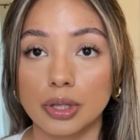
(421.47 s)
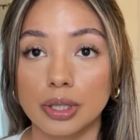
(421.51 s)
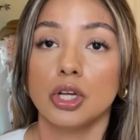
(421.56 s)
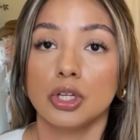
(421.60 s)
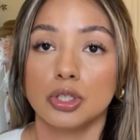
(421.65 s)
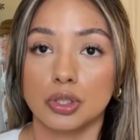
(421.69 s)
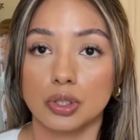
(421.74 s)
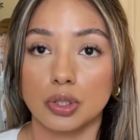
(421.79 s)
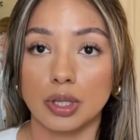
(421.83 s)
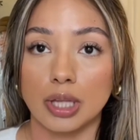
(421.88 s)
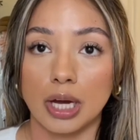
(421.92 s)

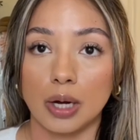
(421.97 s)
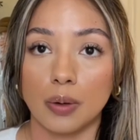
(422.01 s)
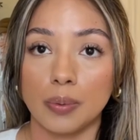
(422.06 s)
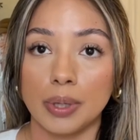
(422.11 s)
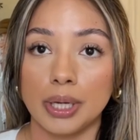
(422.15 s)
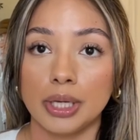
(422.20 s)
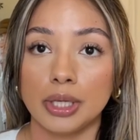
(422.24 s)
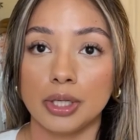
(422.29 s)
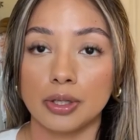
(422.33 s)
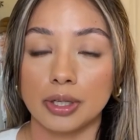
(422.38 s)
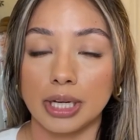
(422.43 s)
so that way
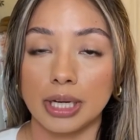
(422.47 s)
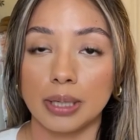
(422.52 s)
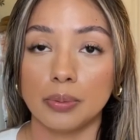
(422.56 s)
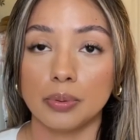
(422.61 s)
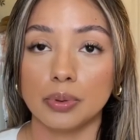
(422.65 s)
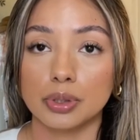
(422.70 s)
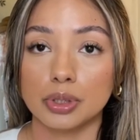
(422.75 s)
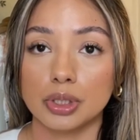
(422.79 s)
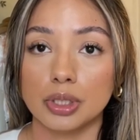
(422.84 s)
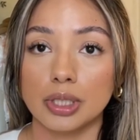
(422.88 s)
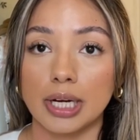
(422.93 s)
you're able
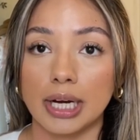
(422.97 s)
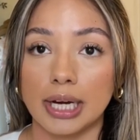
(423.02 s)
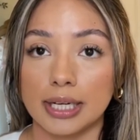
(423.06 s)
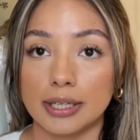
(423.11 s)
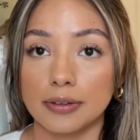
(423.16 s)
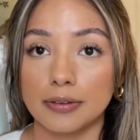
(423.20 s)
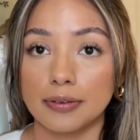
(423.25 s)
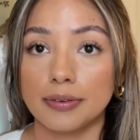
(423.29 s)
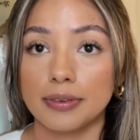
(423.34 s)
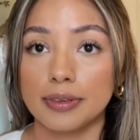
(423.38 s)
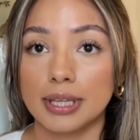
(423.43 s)
to kind
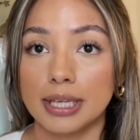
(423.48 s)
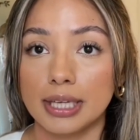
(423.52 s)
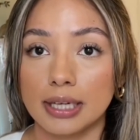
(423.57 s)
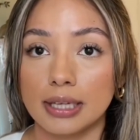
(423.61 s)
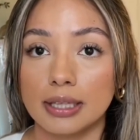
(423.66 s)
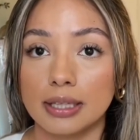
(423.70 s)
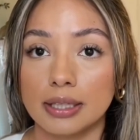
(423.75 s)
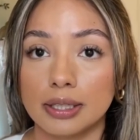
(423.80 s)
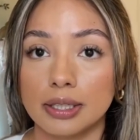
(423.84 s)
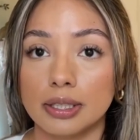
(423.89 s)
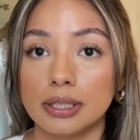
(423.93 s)
of think
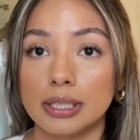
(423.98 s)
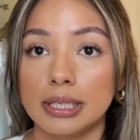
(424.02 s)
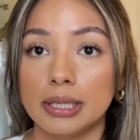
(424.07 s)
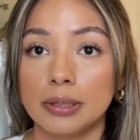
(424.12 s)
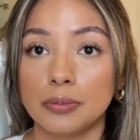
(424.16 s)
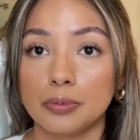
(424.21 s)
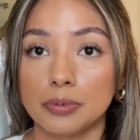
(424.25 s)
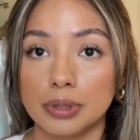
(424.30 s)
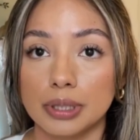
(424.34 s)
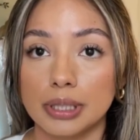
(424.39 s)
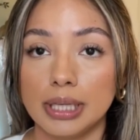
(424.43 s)
clearly
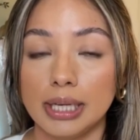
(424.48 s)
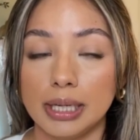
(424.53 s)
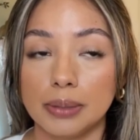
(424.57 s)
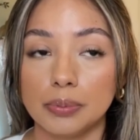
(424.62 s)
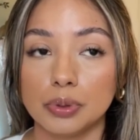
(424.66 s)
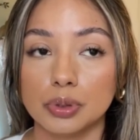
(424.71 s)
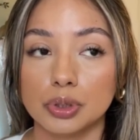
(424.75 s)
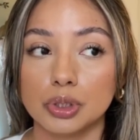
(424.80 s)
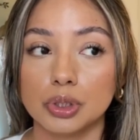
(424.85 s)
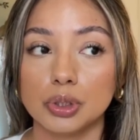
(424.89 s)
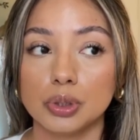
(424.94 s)
and really able
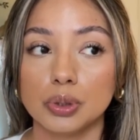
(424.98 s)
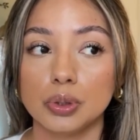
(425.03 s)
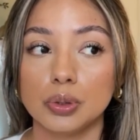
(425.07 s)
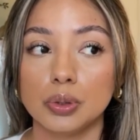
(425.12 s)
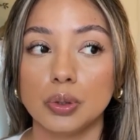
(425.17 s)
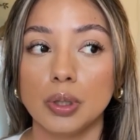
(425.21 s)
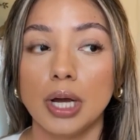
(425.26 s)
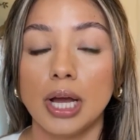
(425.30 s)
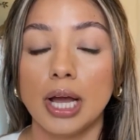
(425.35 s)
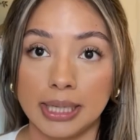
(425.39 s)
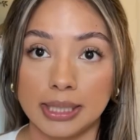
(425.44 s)
to
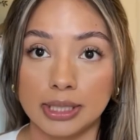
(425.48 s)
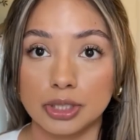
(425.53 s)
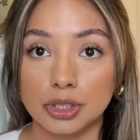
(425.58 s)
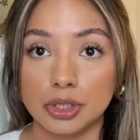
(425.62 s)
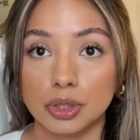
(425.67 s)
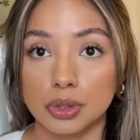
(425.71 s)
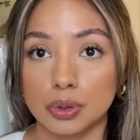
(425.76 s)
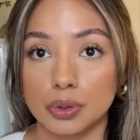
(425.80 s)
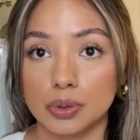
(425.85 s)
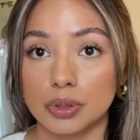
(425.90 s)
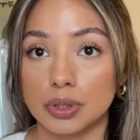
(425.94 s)
manage
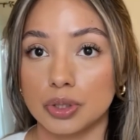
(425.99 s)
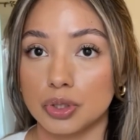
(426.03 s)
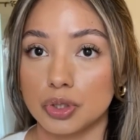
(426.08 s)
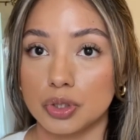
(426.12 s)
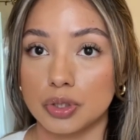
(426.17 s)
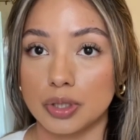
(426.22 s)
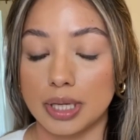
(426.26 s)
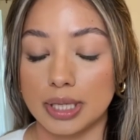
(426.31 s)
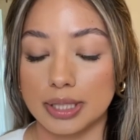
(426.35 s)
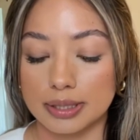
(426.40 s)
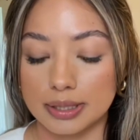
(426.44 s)
through the
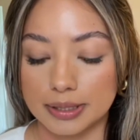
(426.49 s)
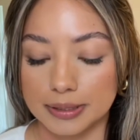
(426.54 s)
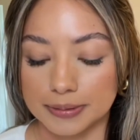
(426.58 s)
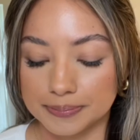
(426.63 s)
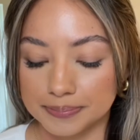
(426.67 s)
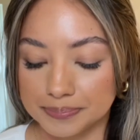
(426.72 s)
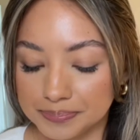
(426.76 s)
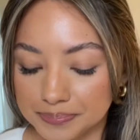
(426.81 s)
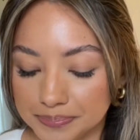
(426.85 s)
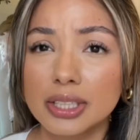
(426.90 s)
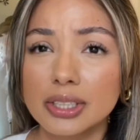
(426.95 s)
stress.
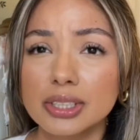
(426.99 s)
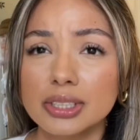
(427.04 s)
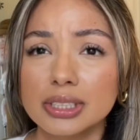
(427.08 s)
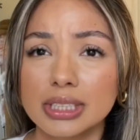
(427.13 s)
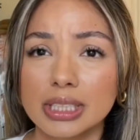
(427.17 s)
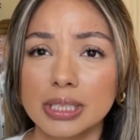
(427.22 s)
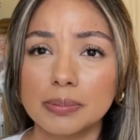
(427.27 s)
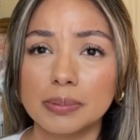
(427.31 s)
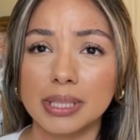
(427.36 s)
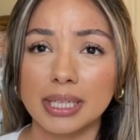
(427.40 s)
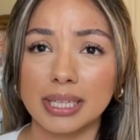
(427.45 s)
Another
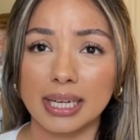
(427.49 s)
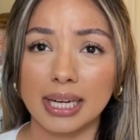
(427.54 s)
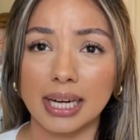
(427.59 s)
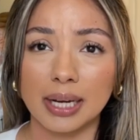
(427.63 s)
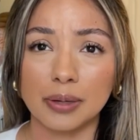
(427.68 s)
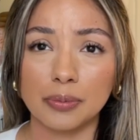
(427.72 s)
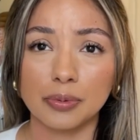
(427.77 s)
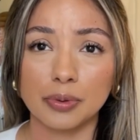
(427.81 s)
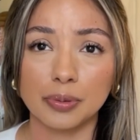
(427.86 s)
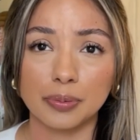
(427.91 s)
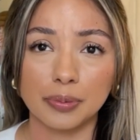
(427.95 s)
tip that I
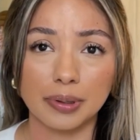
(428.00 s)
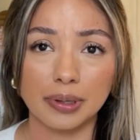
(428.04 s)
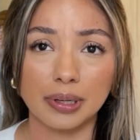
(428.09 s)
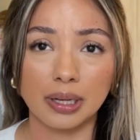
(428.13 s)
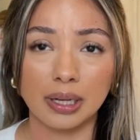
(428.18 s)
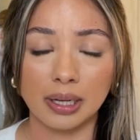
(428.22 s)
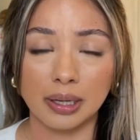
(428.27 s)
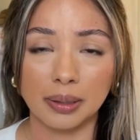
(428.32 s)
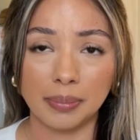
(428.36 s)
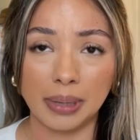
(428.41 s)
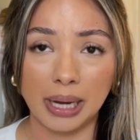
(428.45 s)
would
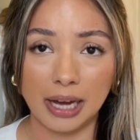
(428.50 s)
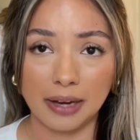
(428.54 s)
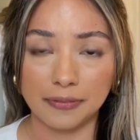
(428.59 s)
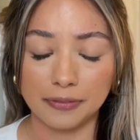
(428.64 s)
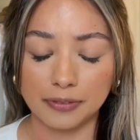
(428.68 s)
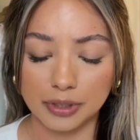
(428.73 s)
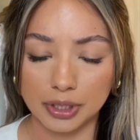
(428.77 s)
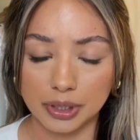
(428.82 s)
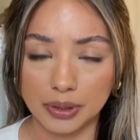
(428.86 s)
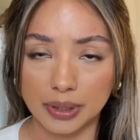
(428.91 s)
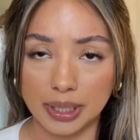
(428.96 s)
have for
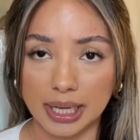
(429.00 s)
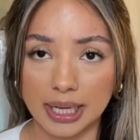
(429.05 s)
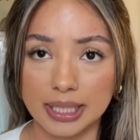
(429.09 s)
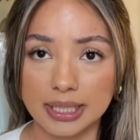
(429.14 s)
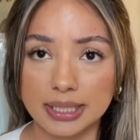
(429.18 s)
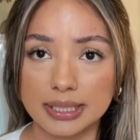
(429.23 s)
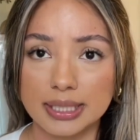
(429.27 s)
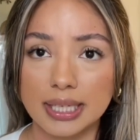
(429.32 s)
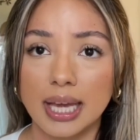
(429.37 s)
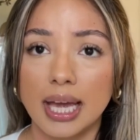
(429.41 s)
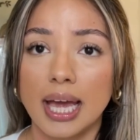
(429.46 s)
you
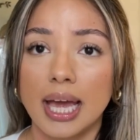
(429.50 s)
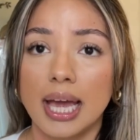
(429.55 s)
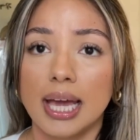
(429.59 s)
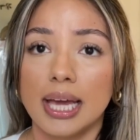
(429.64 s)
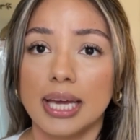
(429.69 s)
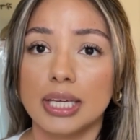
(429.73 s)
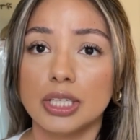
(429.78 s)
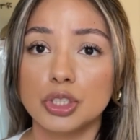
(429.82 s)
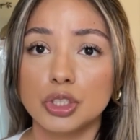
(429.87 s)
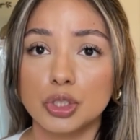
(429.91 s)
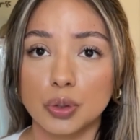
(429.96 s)
guys
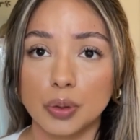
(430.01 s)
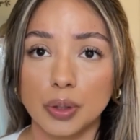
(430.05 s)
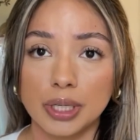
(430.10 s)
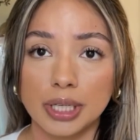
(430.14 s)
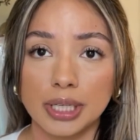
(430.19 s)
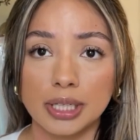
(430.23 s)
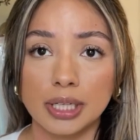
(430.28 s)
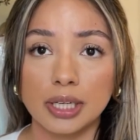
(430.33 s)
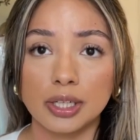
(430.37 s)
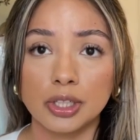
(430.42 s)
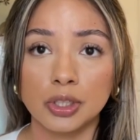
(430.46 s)
is
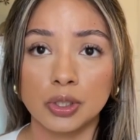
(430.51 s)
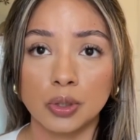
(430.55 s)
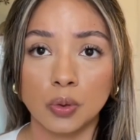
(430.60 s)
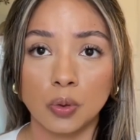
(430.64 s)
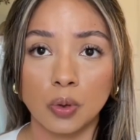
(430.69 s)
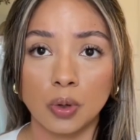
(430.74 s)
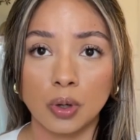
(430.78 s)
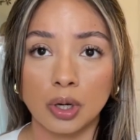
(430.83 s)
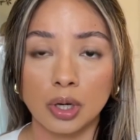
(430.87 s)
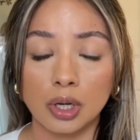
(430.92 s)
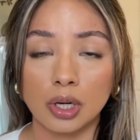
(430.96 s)
joining
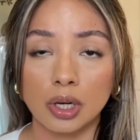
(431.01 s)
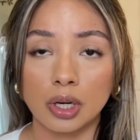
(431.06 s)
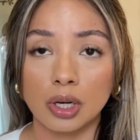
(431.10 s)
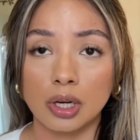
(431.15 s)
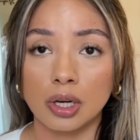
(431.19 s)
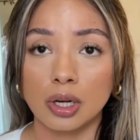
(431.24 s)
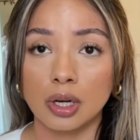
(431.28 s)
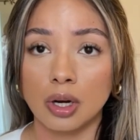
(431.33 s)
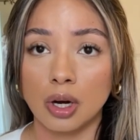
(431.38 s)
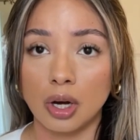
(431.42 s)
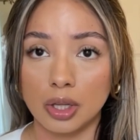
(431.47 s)
your
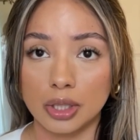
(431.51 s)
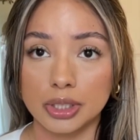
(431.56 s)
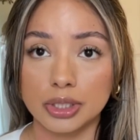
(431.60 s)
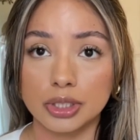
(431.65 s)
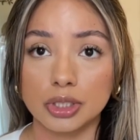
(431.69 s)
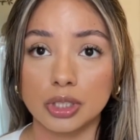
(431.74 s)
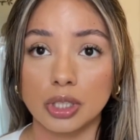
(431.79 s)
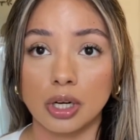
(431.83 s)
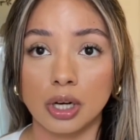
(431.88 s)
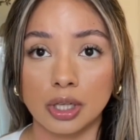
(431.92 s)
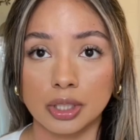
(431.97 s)
college
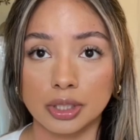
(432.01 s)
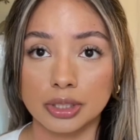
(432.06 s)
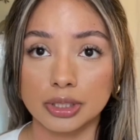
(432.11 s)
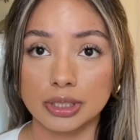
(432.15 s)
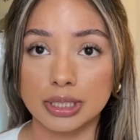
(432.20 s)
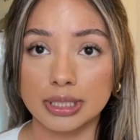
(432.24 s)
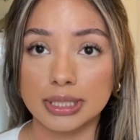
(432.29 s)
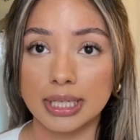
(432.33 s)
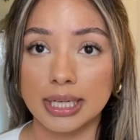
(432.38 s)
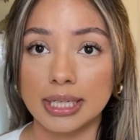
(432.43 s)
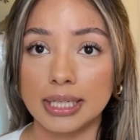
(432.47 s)
honor
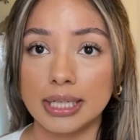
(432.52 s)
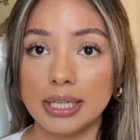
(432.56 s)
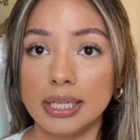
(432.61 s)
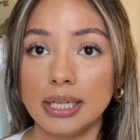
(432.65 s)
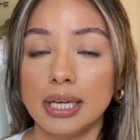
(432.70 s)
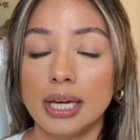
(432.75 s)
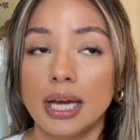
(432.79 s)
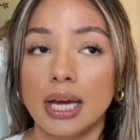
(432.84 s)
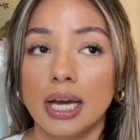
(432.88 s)
society.